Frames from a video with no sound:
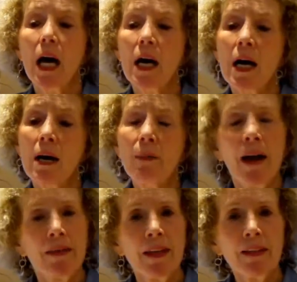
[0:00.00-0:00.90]

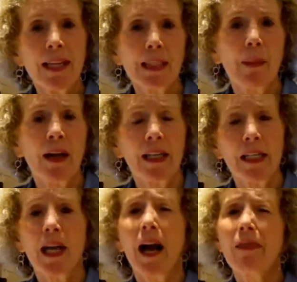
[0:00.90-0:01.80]
I think that's about
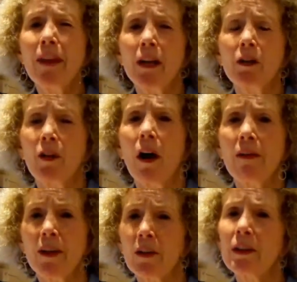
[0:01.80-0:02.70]
it. There
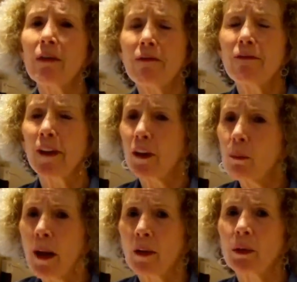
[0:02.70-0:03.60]
is a fair
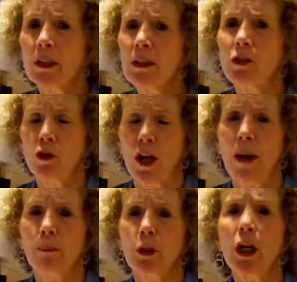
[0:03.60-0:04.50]
amount in this
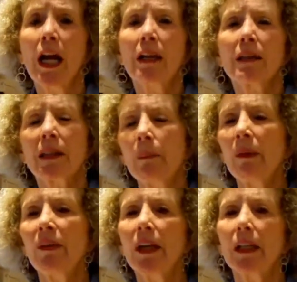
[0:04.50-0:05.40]
chapter. Some
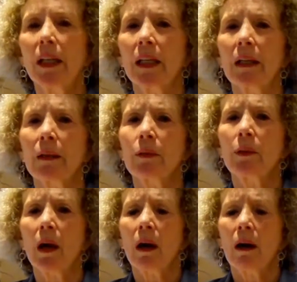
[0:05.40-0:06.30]
of it
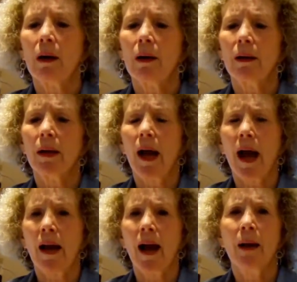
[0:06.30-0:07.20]
is,
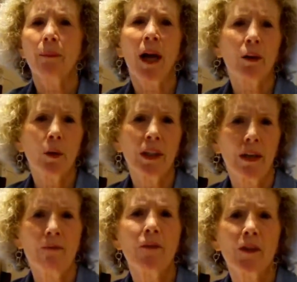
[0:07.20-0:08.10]
I'm not going
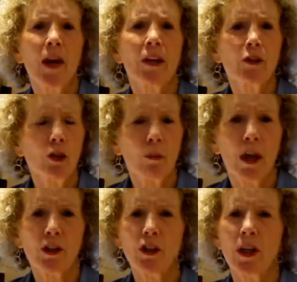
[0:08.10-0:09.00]
to emphasize too
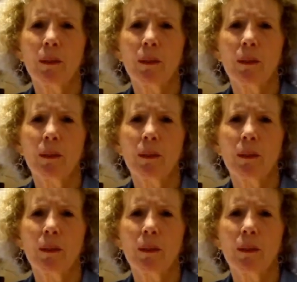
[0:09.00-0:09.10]
much.